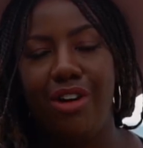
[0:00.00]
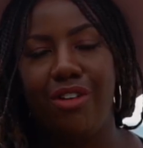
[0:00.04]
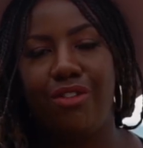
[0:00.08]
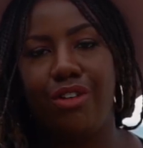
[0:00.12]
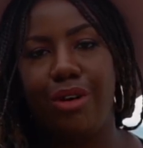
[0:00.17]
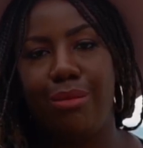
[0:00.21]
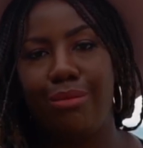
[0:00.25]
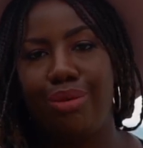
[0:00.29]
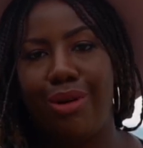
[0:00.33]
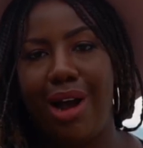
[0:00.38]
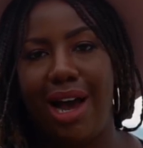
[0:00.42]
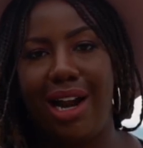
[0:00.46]

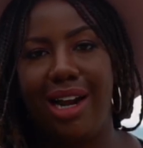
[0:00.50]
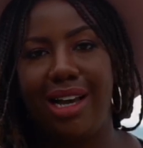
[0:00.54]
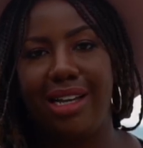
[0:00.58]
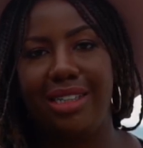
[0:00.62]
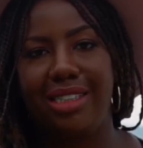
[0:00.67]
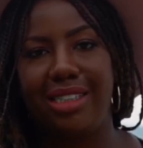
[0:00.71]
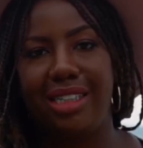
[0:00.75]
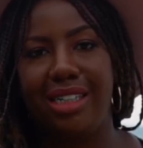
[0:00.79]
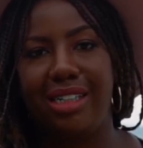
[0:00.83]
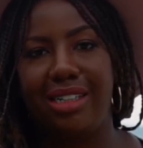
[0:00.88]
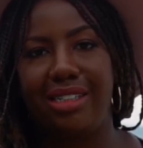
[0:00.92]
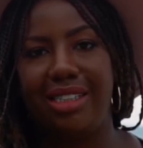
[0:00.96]
from products
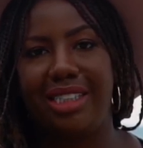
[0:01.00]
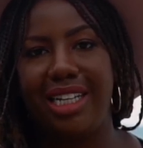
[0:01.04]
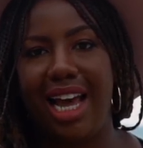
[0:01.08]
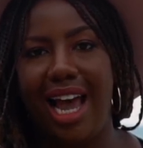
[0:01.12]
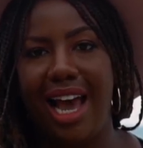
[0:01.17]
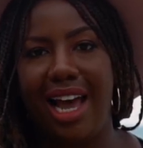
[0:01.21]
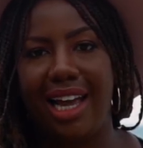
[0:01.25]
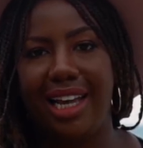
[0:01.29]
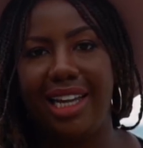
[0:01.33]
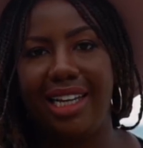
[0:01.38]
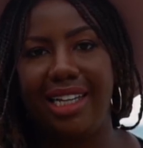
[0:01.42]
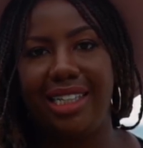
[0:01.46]
that are
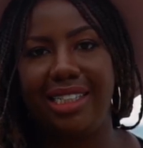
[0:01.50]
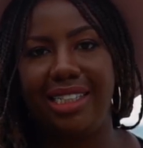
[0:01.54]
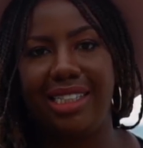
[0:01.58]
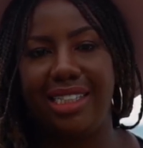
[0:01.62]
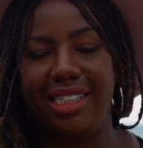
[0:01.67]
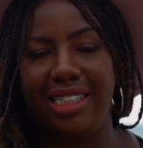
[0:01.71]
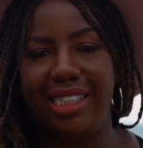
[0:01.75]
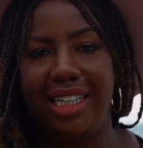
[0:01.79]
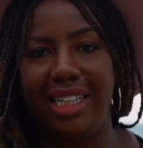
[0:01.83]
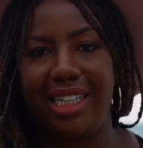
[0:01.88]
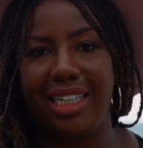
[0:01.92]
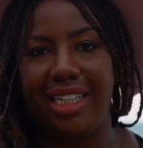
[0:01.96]
tacky,
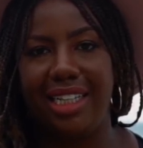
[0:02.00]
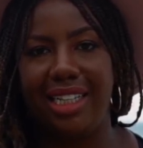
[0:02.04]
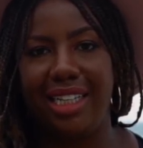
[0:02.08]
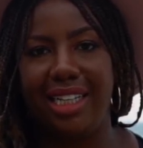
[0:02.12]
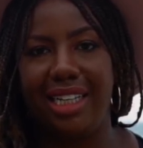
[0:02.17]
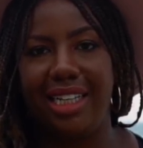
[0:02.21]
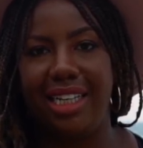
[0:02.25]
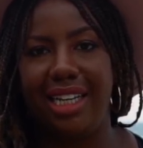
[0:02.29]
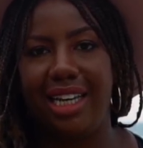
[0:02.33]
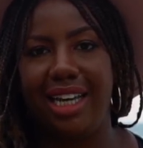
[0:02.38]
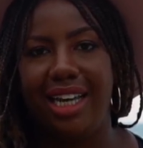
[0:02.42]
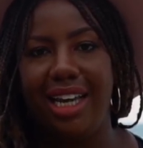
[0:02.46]

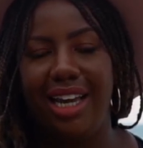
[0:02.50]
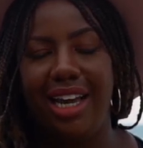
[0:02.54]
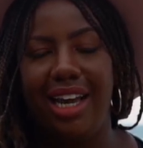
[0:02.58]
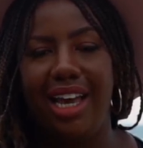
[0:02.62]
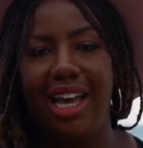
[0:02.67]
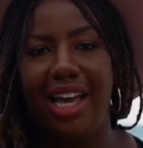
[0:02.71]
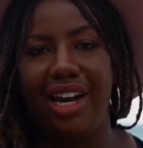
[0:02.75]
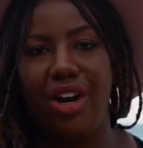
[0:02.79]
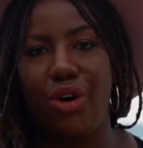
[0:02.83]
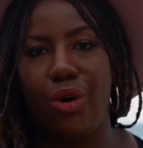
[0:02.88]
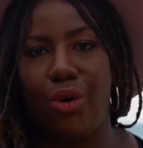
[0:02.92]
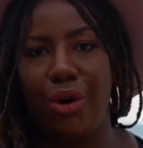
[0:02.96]
sticky,
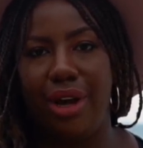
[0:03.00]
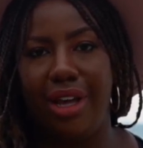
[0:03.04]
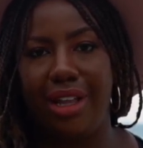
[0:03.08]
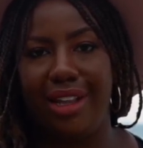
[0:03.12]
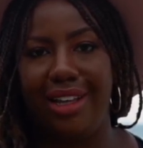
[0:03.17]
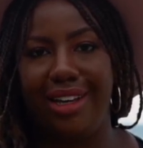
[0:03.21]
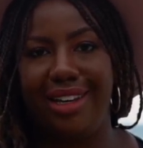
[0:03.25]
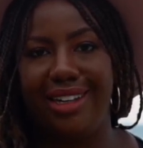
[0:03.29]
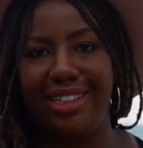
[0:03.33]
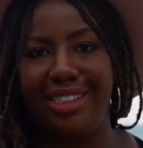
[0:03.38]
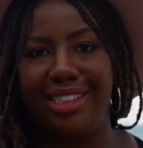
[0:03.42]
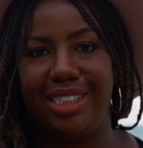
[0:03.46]
and
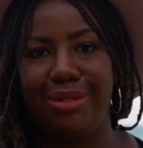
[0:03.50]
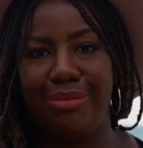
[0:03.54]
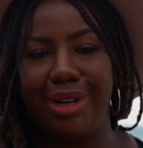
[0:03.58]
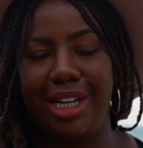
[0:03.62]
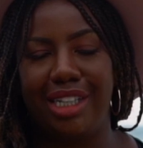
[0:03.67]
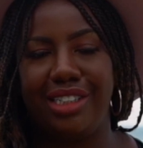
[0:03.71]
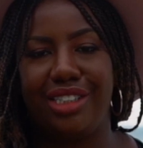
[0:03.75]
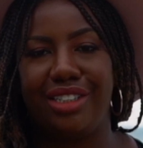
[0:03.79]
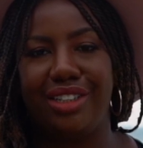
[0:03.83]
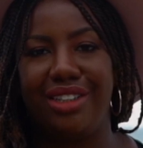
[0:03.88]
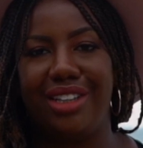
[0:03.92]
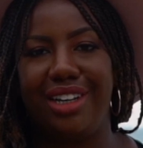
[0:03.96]
oily to
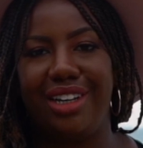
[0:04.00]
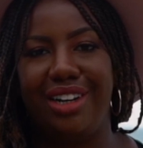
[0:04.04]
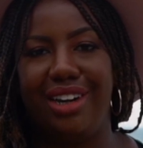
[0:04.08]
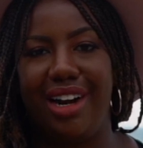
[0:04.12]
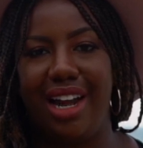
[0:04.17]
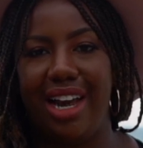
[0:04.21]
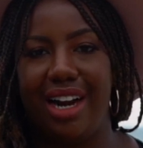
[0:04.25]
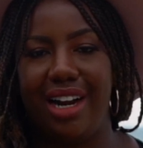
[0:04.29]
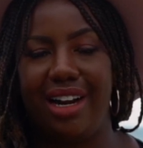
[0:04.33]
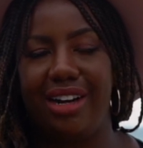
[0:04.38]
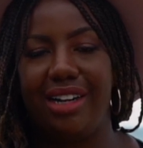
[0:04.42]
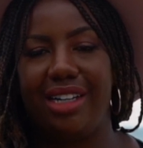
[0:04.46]
make sure that your
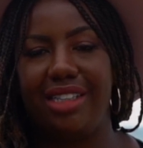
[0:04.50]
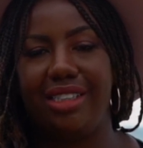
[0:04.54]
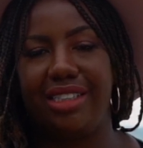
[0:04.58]
hair